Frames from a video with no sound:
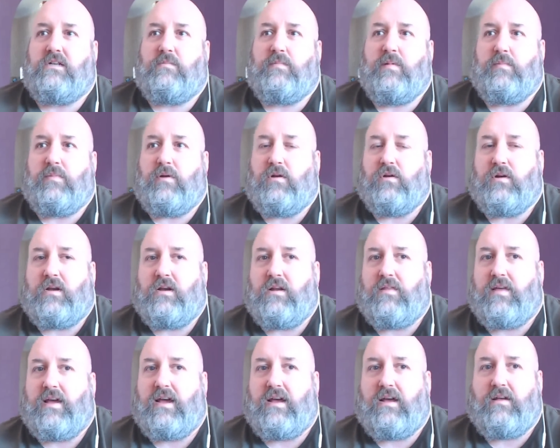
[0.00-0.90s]
I remember looking at
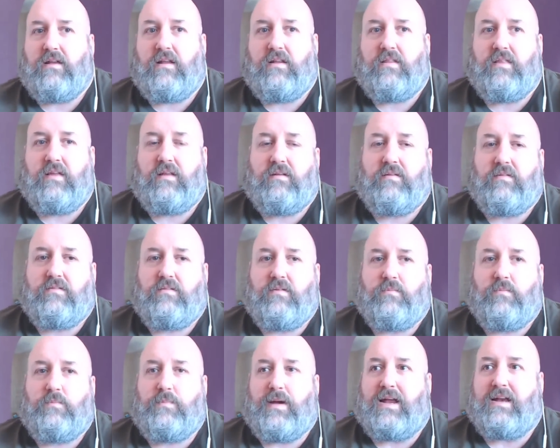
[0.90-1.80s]
that and
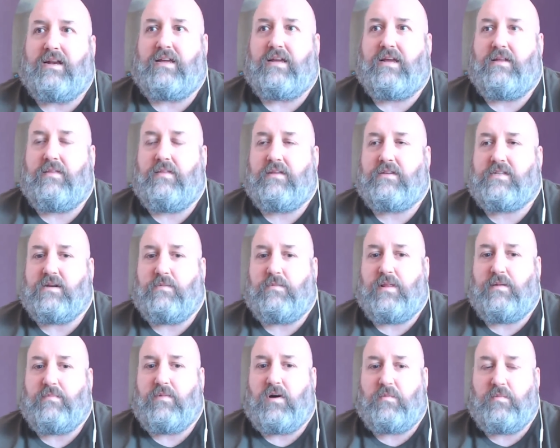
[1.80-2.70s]
then panicking that some of
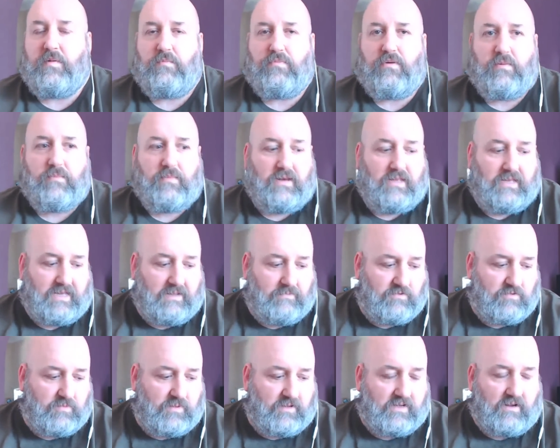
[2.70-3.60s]
them might have been Premier League
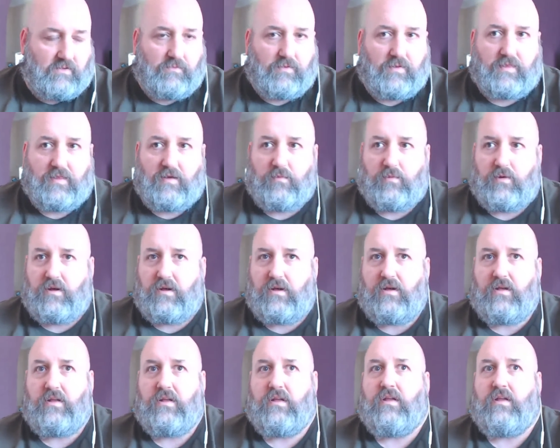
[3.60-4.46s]
games, but I don't think they were.